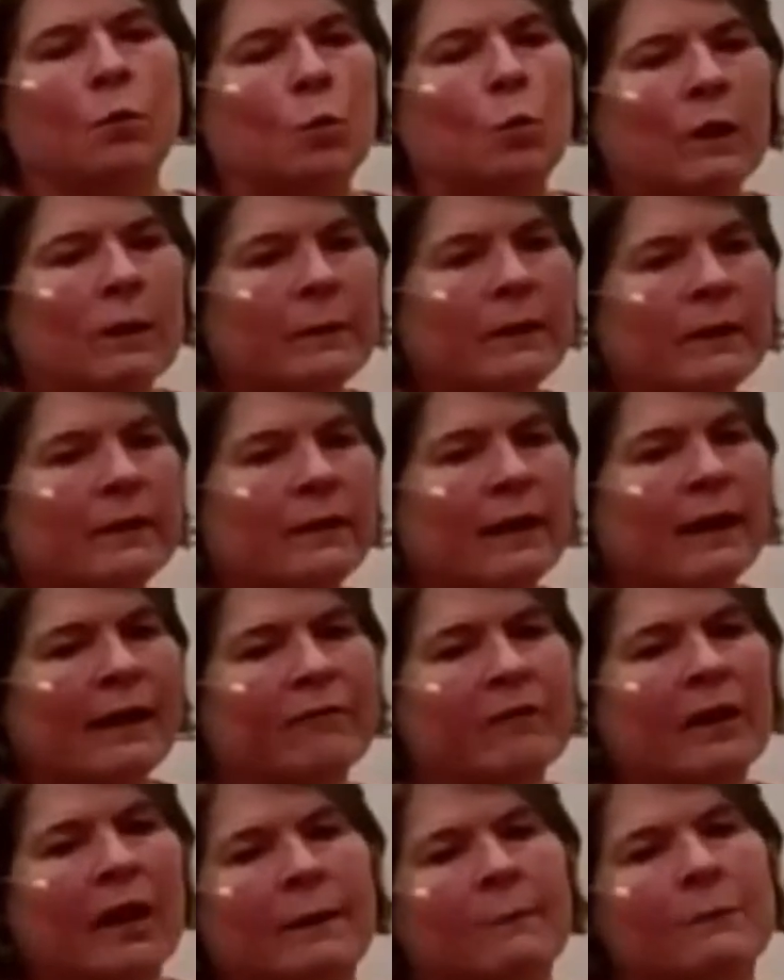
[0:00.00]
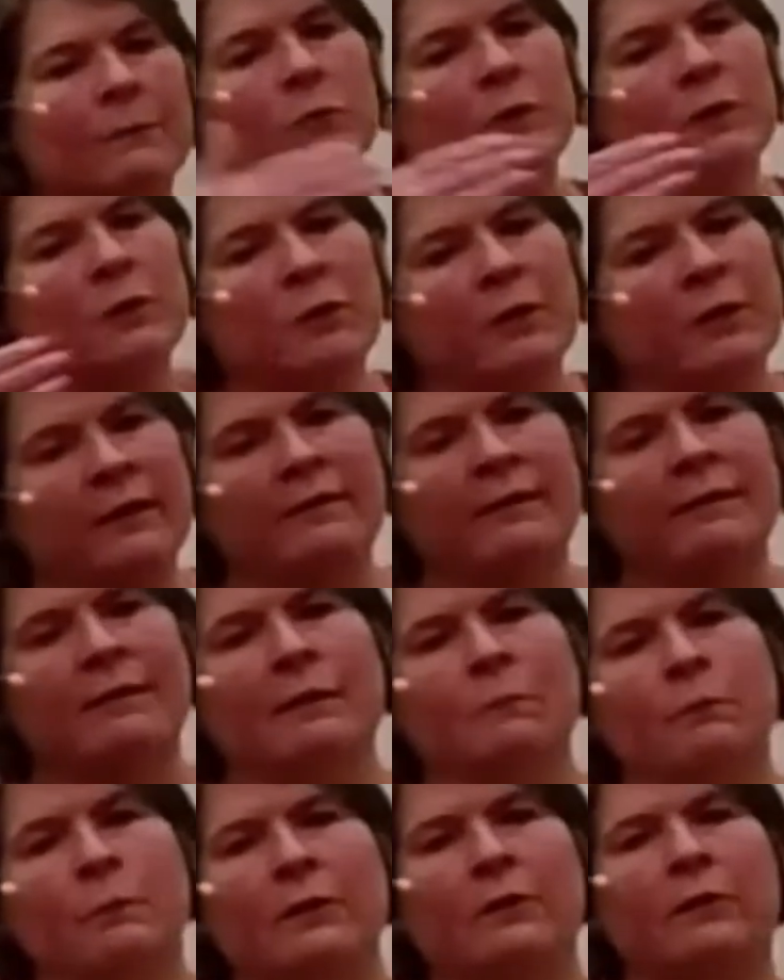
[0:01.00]
women have come to
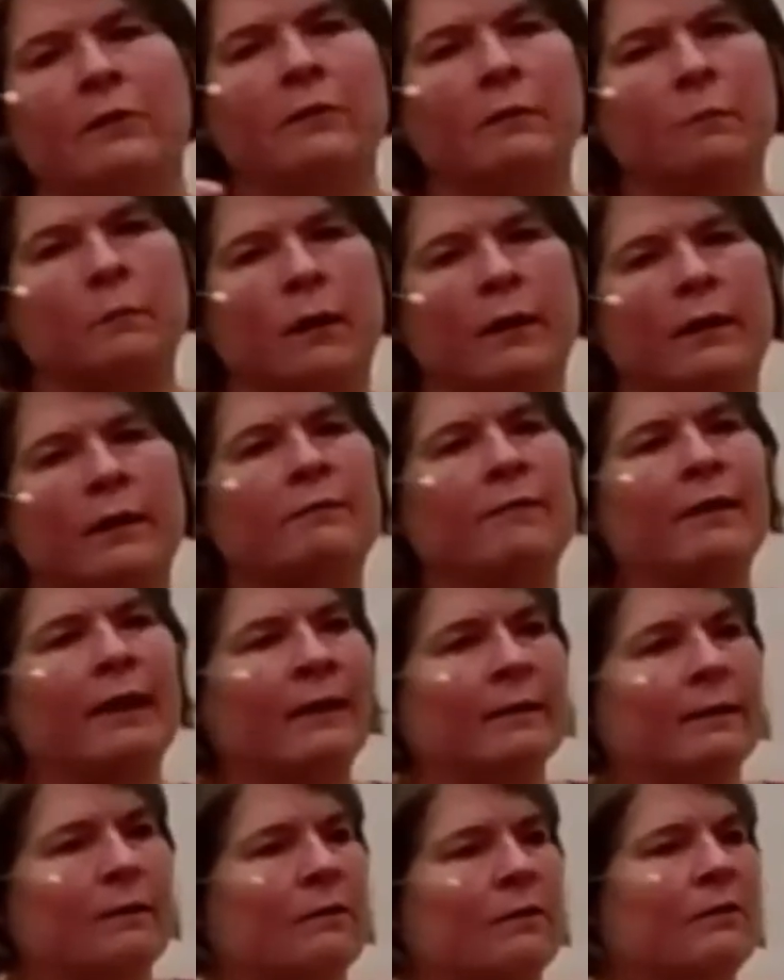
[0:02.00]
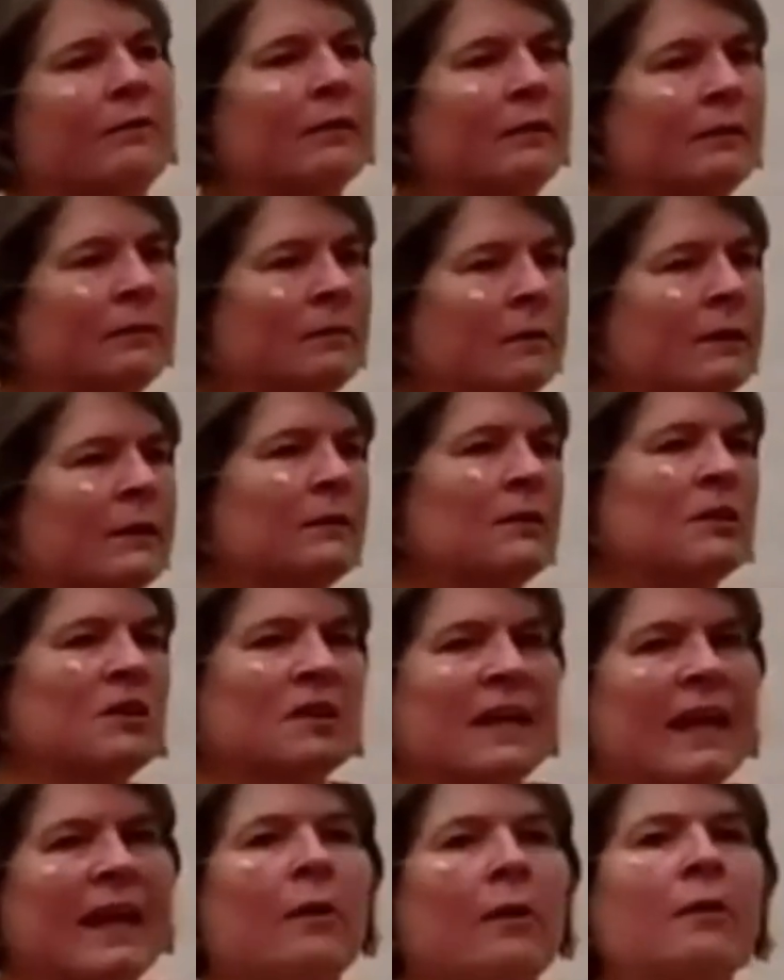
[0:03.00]
increasingly mirror the market values that, that
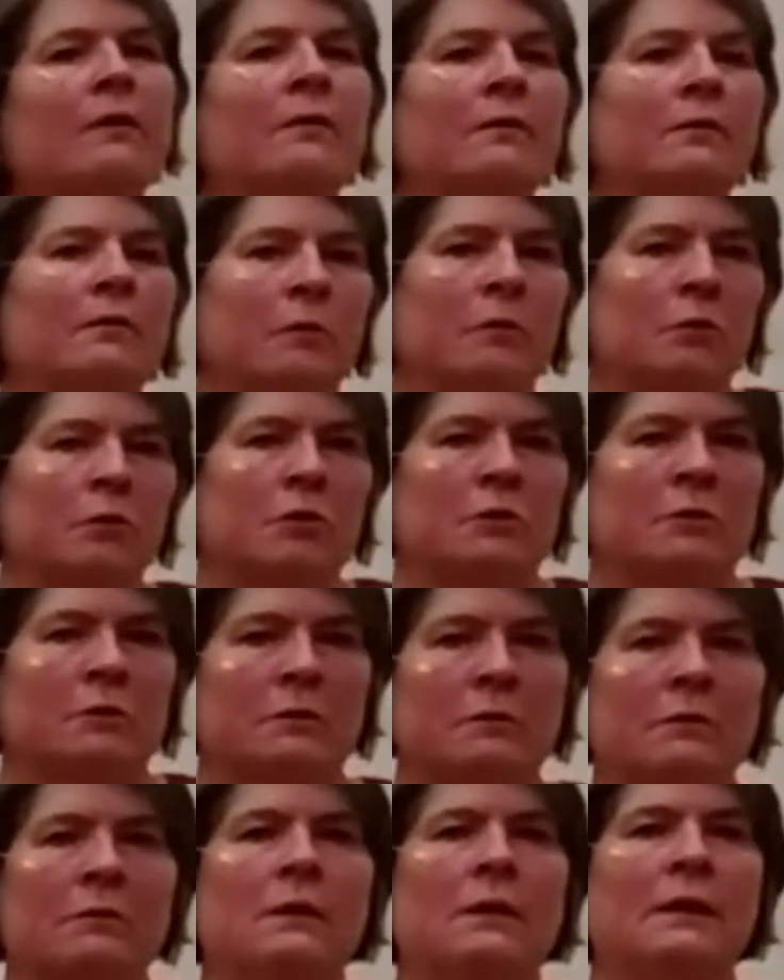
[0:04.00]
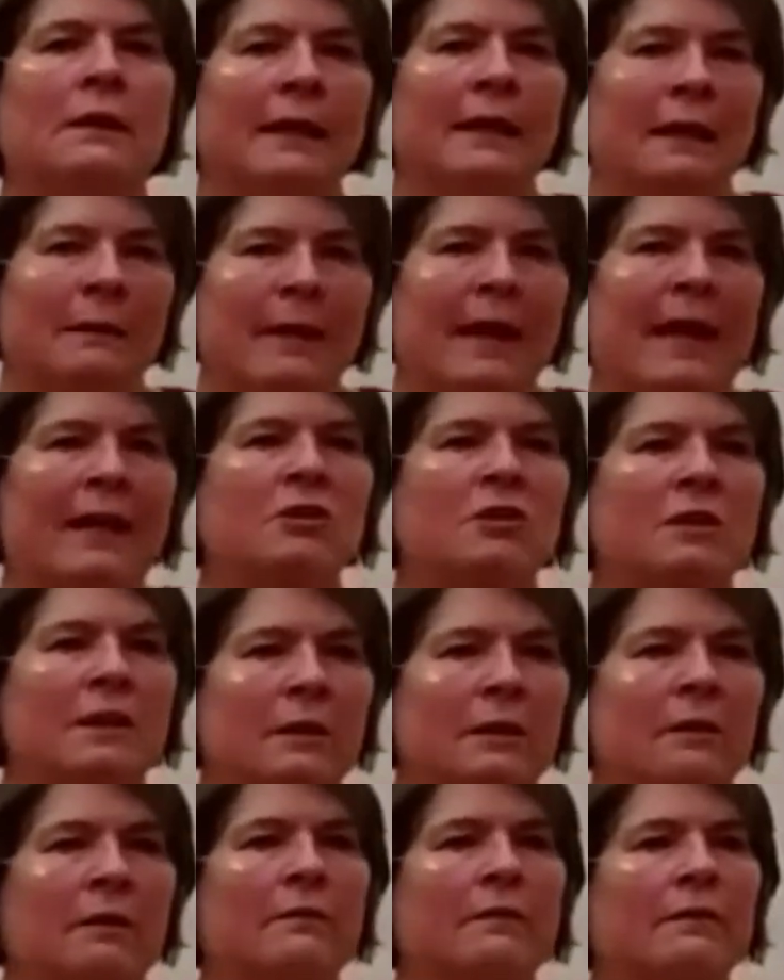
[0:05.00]
just carry the social
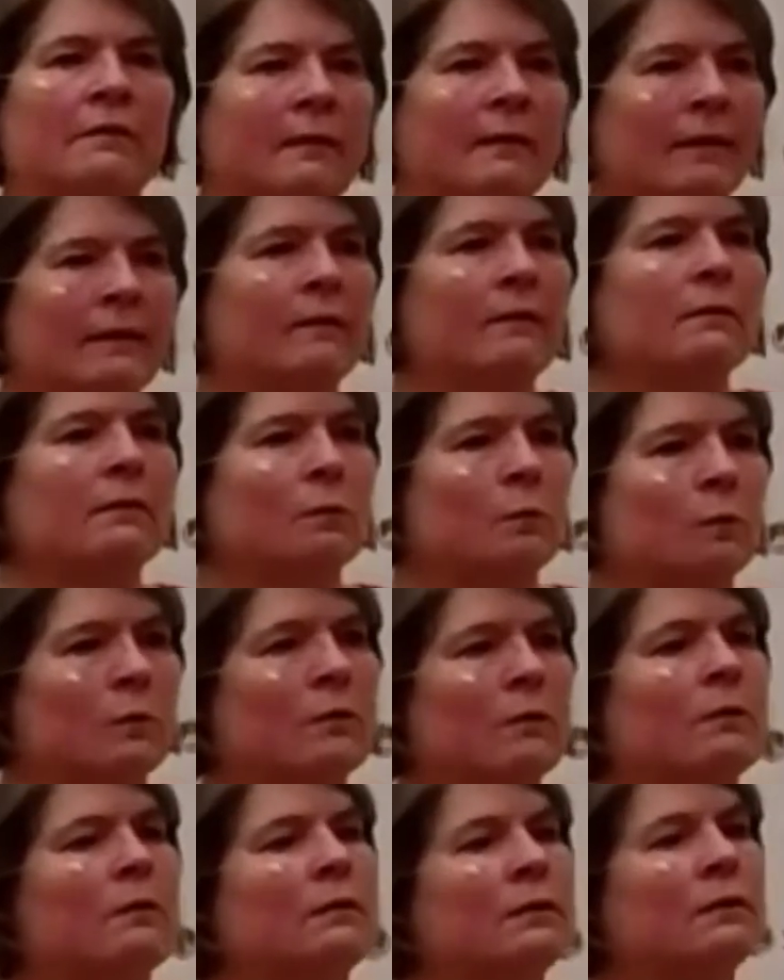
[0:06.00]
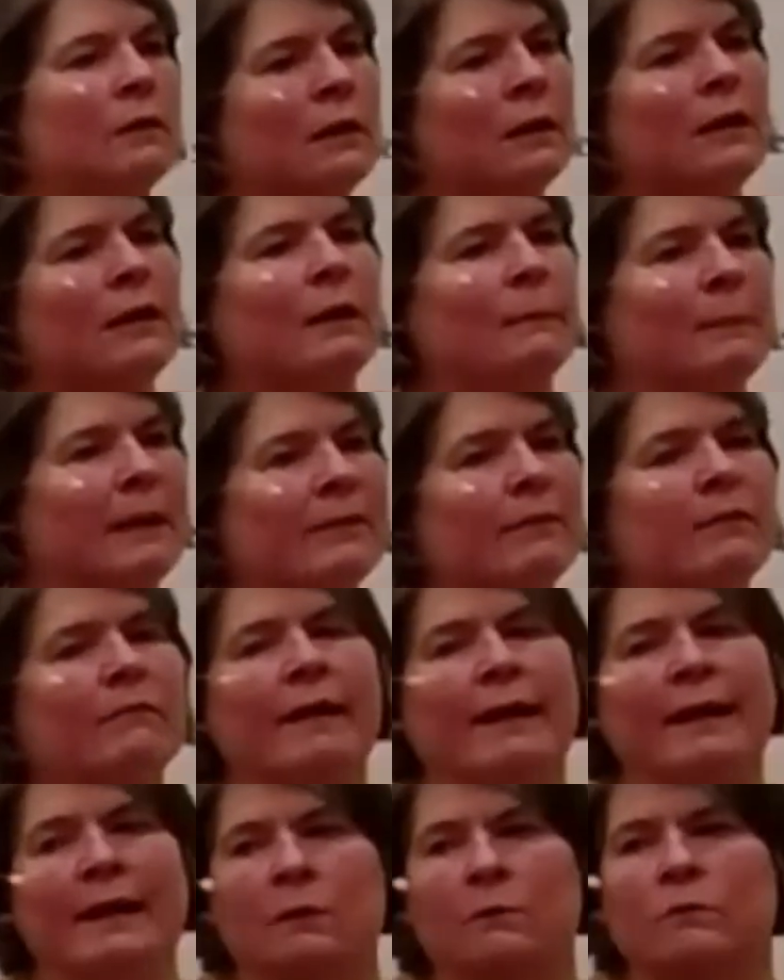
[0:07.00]
imaginary of the secular world about the
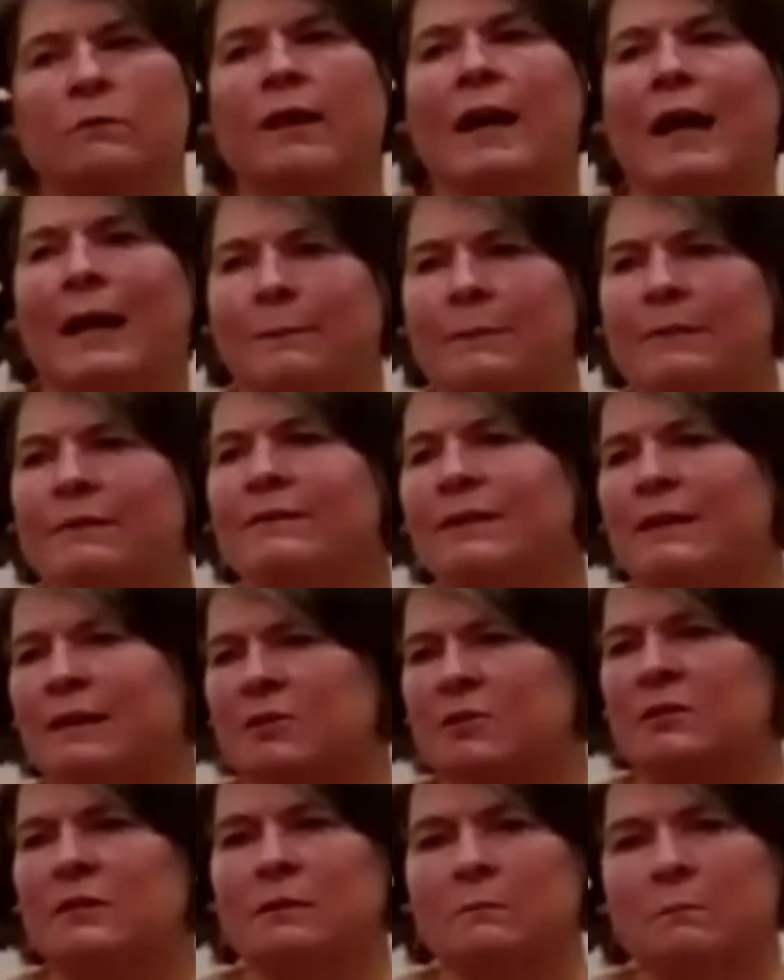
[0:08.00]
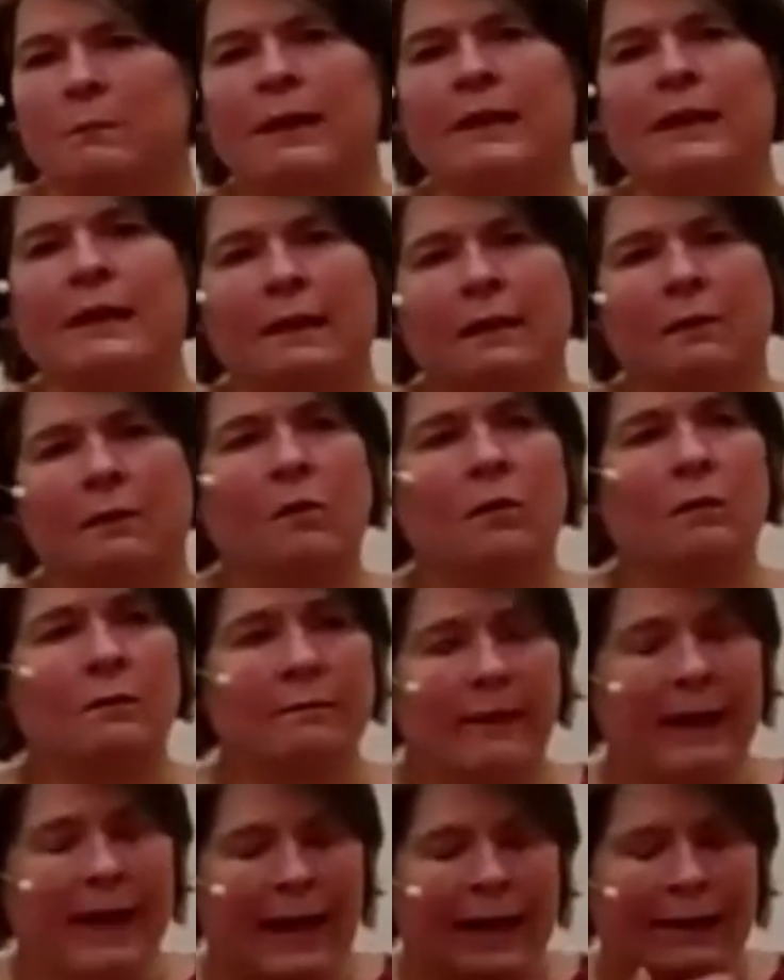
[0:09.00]
value of compensation and money and all
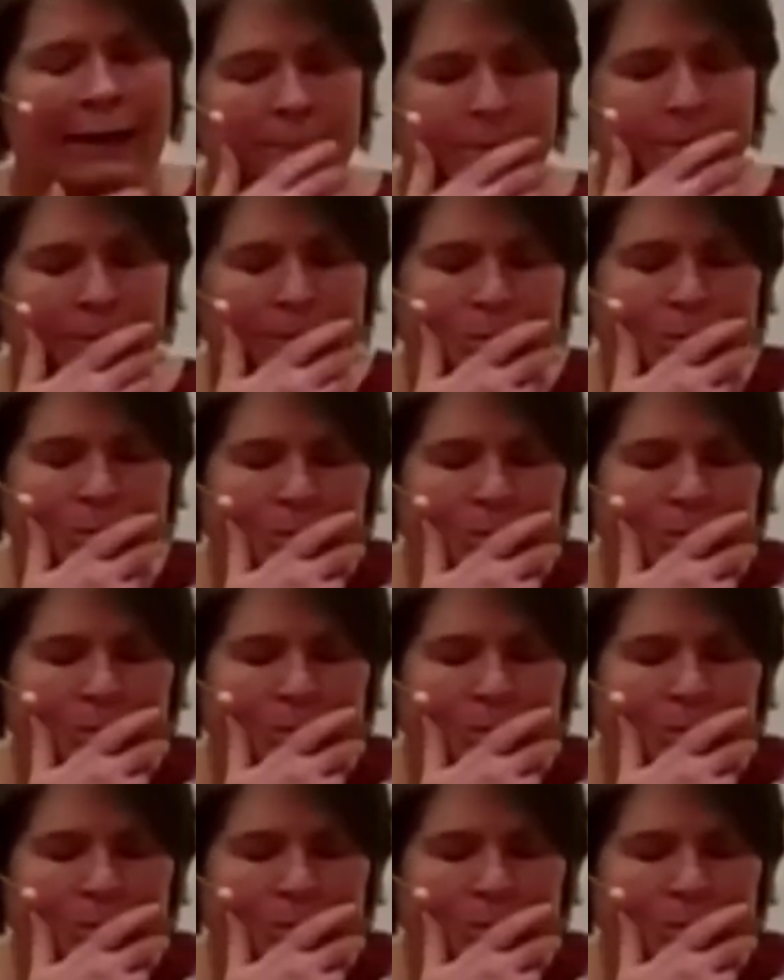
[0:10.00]
of that.